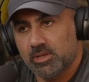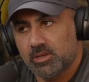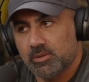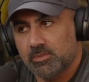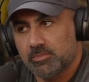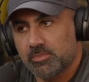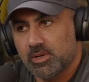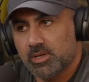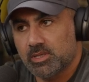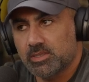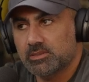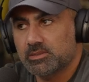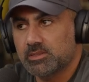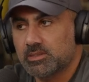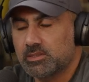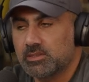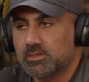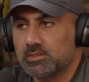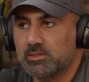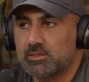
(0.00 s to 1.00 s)
uh, part
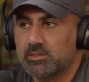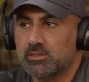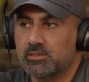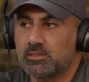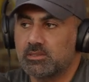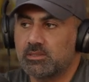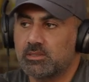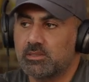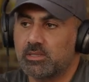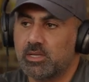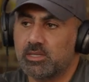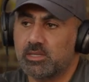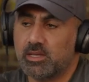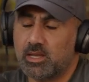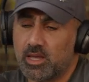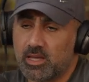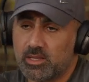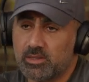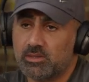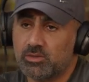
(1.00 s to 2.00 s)
in in uh,
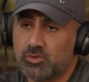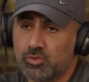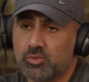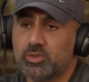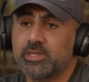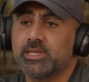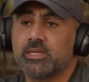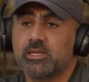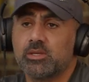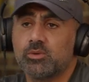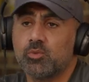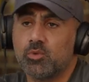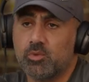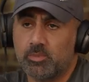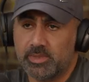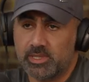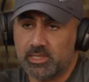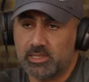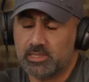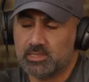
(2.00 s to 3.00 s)
and and UAE
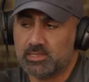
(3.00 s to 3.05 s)
women?